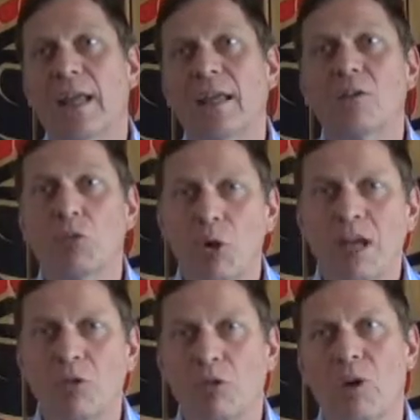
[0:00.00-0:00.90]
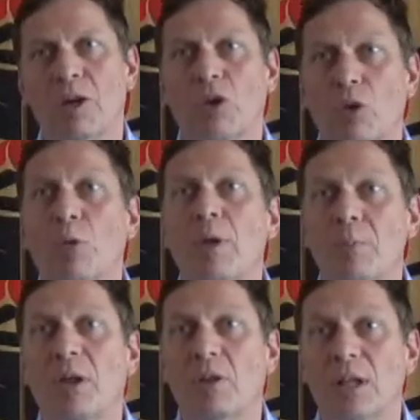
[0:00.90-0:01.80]
in reconstructing or
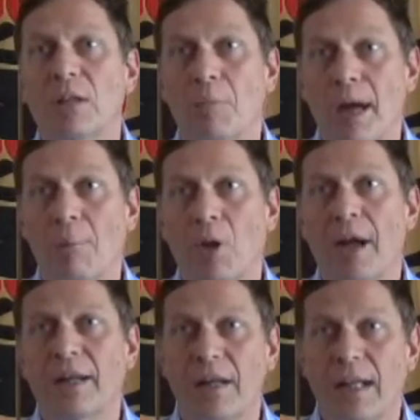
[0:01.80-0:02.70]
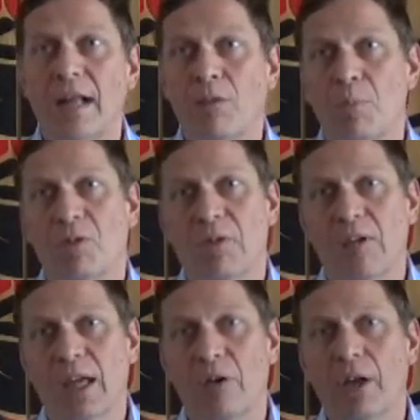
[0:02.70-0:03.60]
rebuilding the pipeline in that
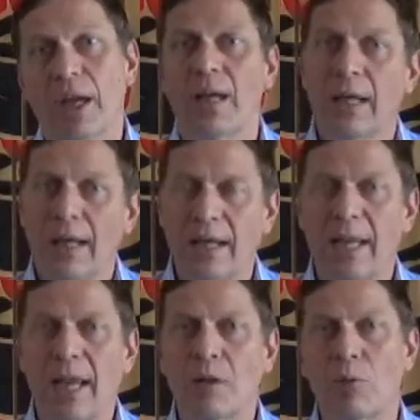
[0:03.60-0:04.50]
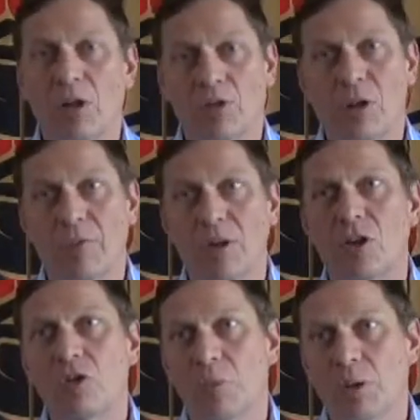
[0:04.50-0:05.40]
specific area. And again, when it's all
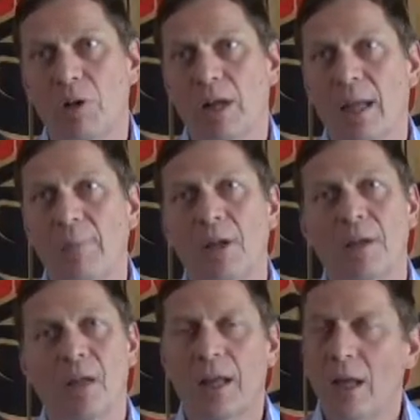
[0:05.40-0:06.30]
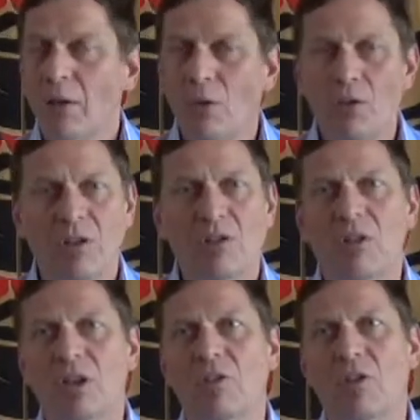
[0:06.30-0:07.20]
finished, we reclaim it. Those
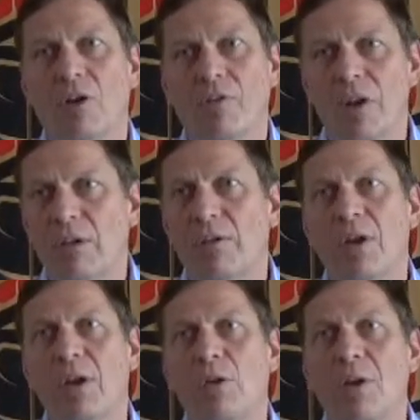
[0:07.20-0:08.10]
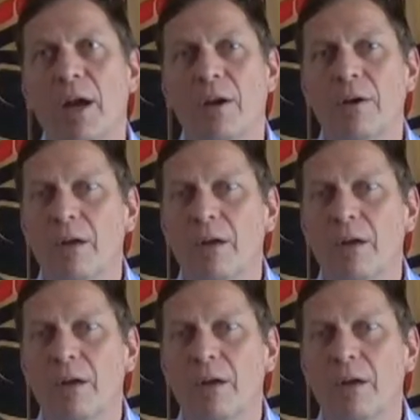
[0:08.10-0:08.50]
incidents are very, very rare.